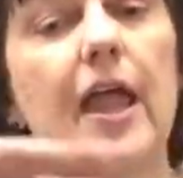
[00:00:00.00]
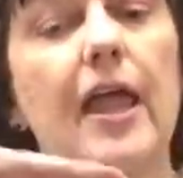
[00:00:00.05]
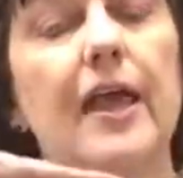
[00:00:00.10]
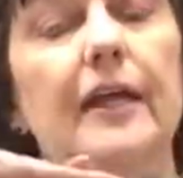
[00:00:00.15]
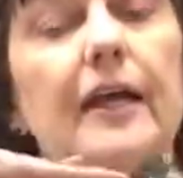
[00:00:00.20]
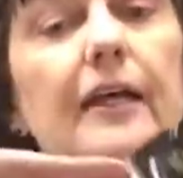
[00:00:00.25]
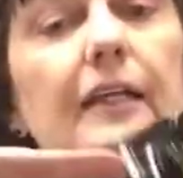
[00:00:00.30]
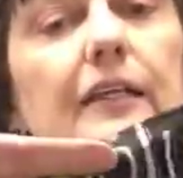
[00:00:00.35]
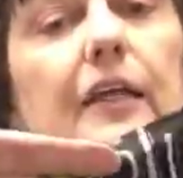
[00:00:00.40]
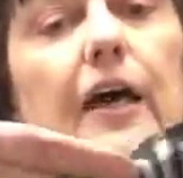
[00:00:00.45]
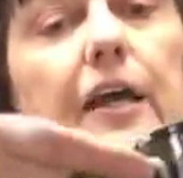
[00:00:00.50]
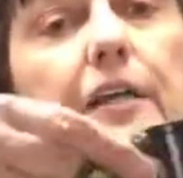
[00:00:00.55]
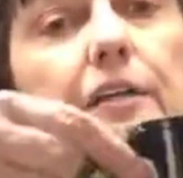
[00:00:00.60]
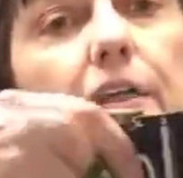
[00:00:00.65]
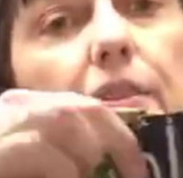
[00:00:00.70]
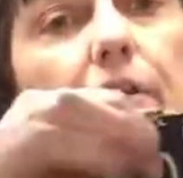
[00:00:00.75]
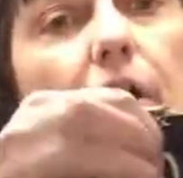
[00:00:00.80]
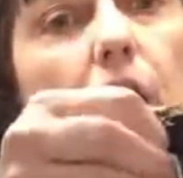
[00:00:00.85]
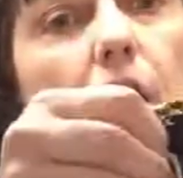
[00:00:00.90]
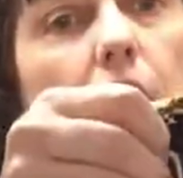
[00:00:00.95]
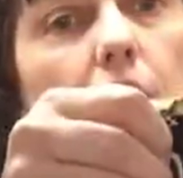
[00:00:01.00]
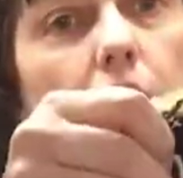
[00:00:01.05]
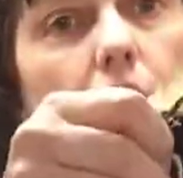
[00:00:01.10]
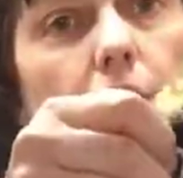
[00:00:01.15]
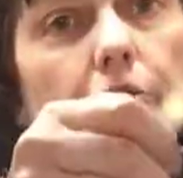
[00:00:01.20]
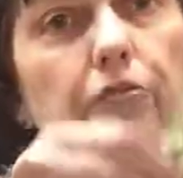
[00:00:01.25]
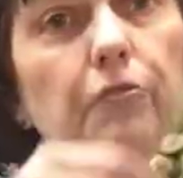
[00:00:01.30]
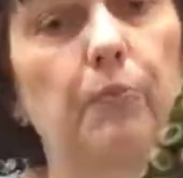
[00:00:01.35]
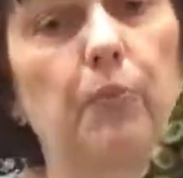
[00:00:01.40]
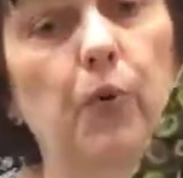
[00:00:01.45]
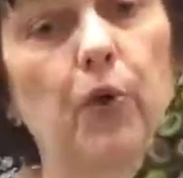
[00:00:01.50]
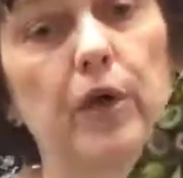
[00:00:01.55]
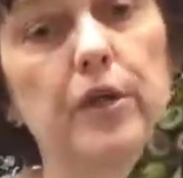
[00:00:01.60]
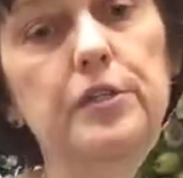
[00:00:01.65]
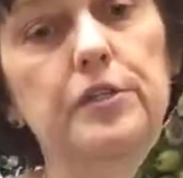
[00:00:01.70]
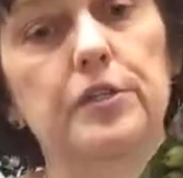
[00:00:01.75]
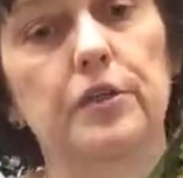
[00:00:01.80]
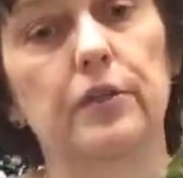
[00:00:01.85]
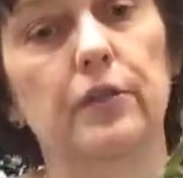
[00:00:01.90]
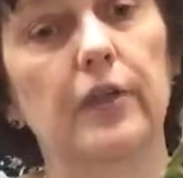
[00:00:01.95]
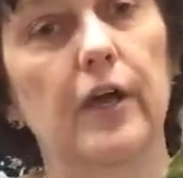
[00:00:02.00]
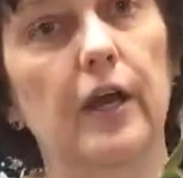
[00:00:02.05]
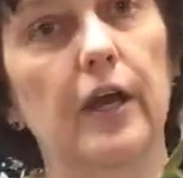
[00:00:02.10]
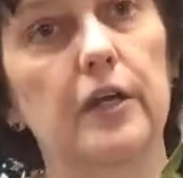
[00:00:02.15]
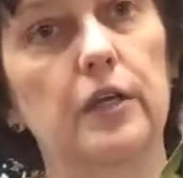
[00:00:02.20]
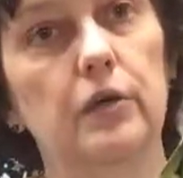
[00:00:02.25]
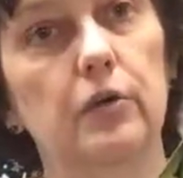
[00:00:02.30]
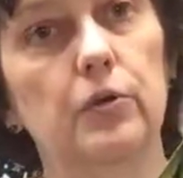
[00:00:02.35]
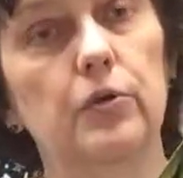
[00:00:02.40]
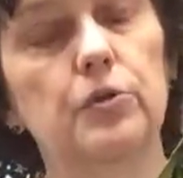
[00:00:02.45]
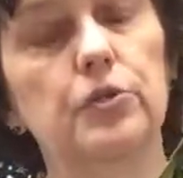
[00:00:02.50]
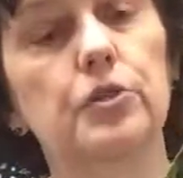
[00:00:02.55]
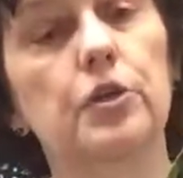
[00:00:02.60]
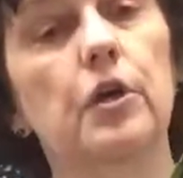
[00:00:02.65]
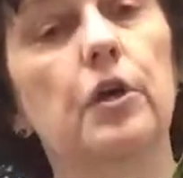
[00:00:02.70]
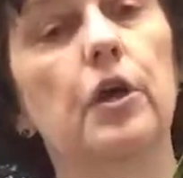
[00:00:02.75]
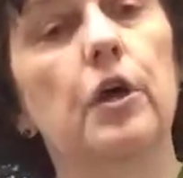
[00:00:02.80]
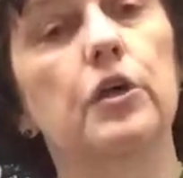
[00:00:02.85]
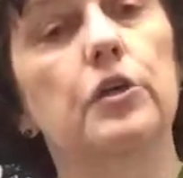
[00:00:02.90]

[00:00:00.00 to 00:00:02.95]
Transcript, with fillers: and I liked the olive print that I used.